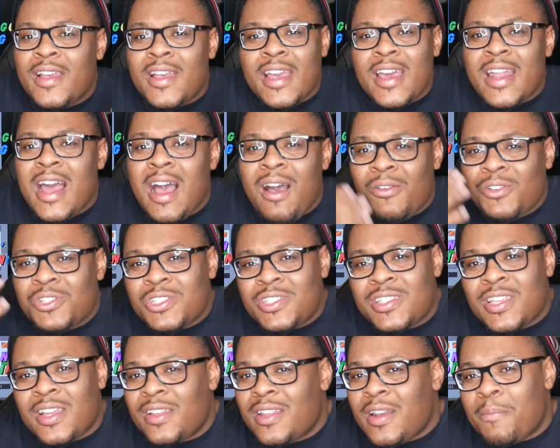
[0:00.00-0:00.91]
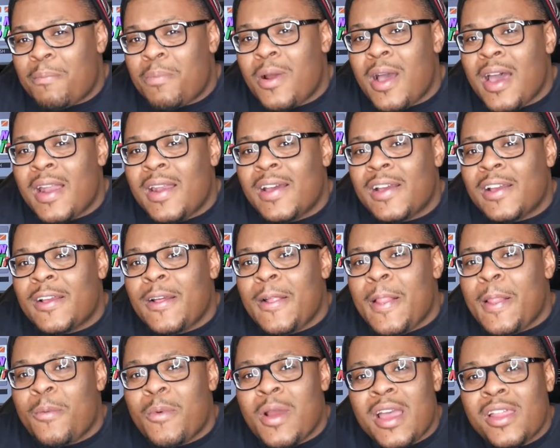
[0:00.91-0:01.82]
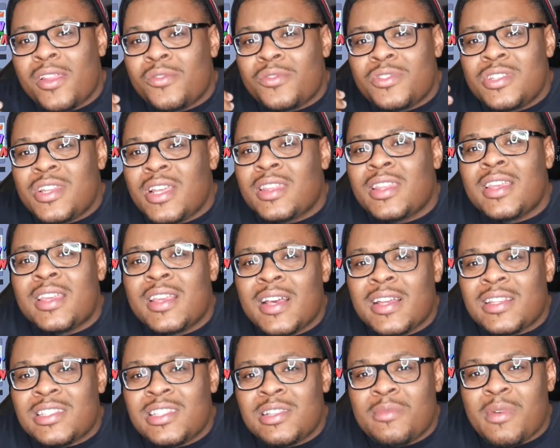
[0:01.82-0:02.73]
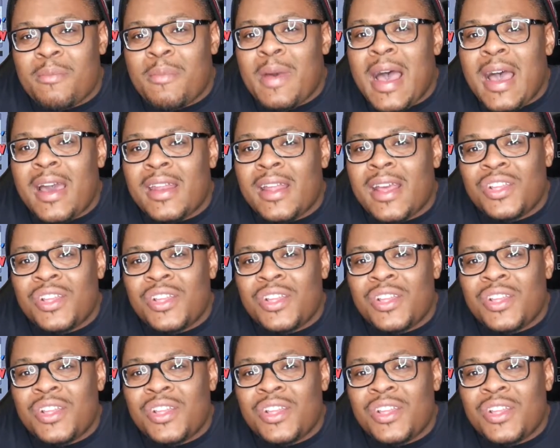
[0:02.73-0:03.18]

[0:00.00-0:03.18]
And I was just selling a product, right? There was nothing custom about it.